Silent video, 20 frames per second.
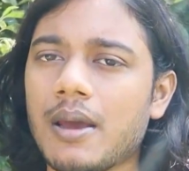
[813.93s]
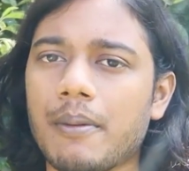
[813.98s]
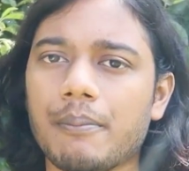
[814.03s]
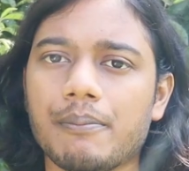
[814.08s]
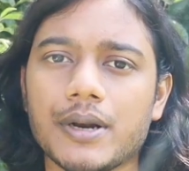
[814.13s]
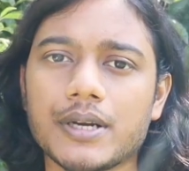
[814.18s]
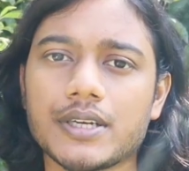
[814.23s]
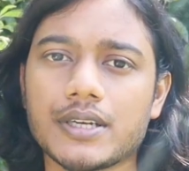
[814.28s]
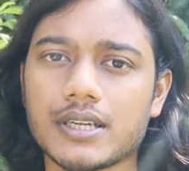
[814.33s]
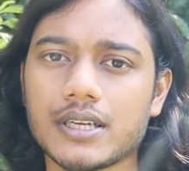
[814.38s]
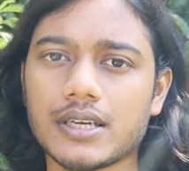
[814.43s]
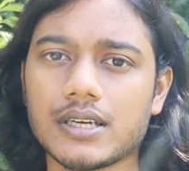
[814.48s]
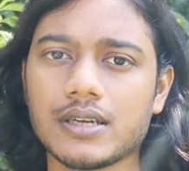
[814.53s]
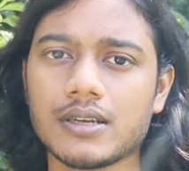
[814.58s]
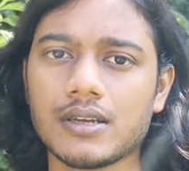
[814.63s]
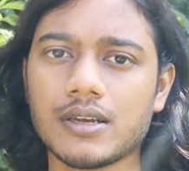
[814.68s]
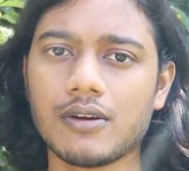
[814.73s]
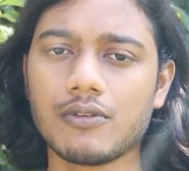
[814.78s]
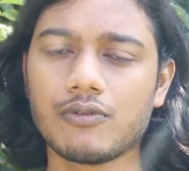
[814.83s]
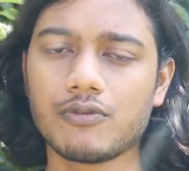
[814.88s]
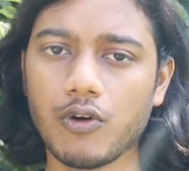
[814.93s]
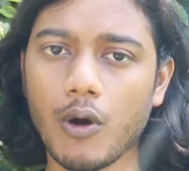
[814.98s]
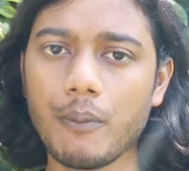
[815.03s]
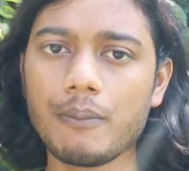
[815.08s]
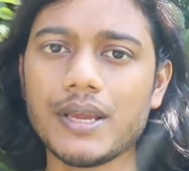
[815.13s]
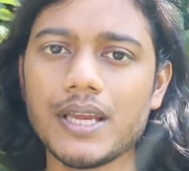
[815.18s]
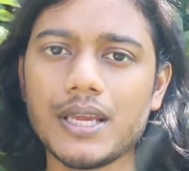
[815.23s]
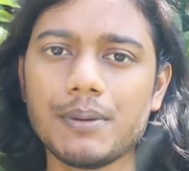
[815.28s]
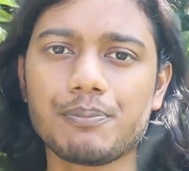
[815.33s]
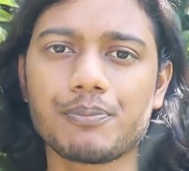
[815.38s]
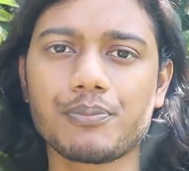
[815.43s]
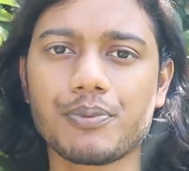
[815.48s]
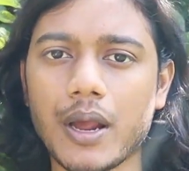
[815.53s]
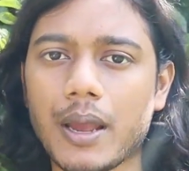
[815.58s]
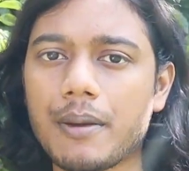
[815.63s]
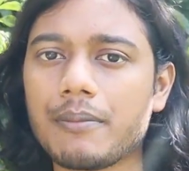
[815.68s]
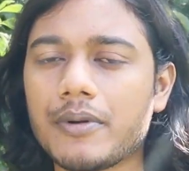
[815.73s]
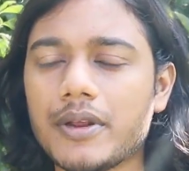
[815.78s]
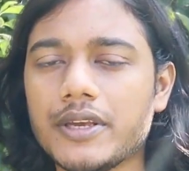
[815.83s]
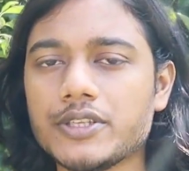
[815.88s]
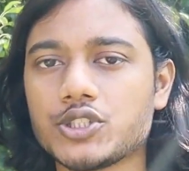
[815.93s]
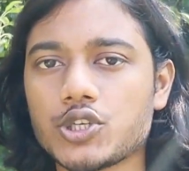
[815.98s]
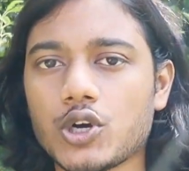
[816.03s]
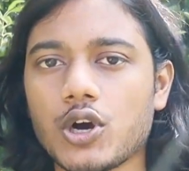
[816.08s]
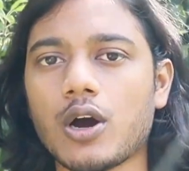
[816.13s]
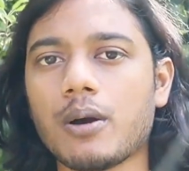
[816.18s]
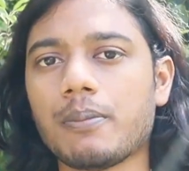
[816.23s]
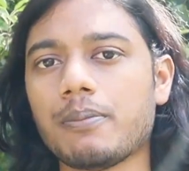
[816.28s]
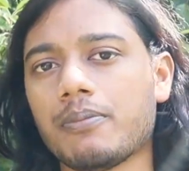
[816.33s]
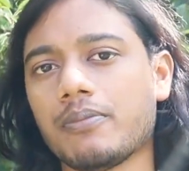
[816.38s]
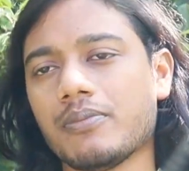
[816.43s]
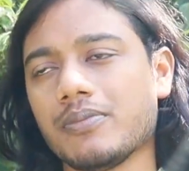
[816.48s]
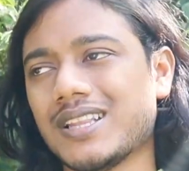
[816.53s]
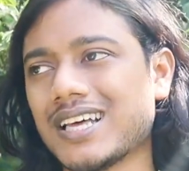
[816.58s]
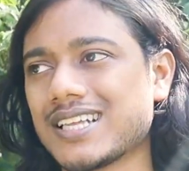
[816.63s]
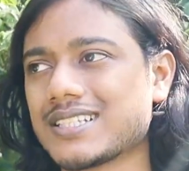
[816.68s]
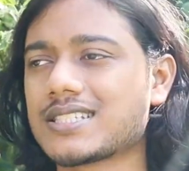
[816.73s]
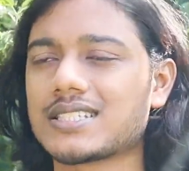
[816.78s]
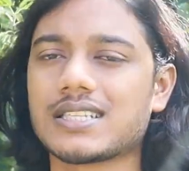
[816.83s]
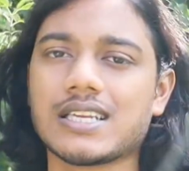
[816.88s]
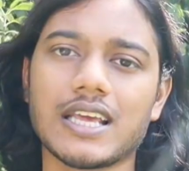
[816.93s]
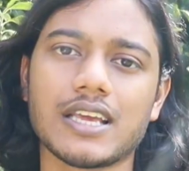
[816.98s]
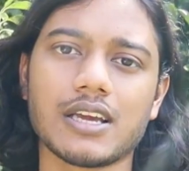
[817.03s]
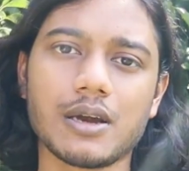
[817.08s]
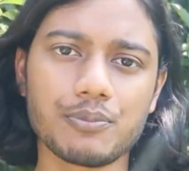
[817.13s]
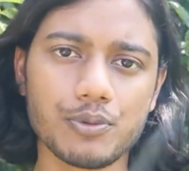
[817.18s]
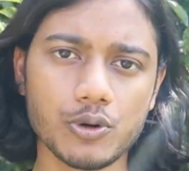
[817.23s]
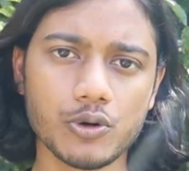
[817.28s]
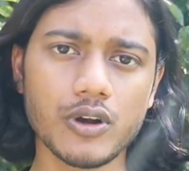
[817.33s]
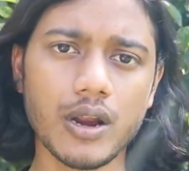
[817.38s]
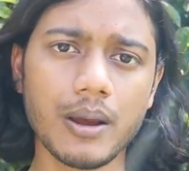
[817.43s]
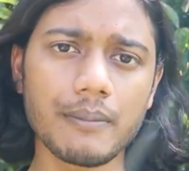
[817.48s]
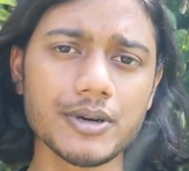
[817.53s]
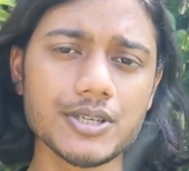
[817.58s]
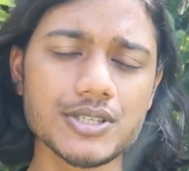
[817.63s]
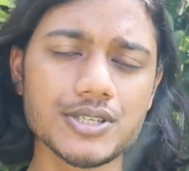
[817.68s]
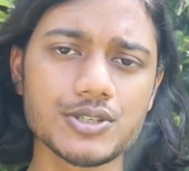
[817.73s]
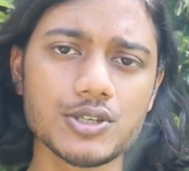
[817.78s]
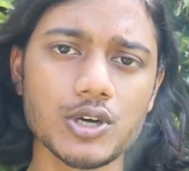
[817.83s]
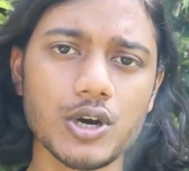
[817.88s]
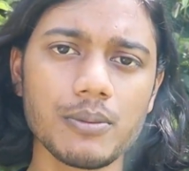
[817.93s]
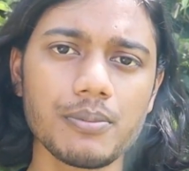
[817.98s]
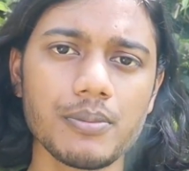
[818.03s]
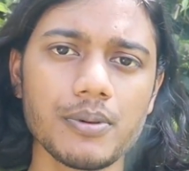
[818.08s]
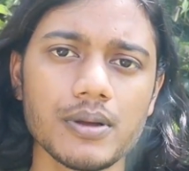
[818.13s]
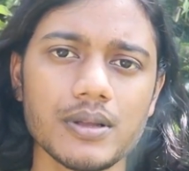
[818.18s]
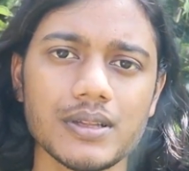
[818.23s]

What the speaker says: But for me, primary job, that's like a programmer's job.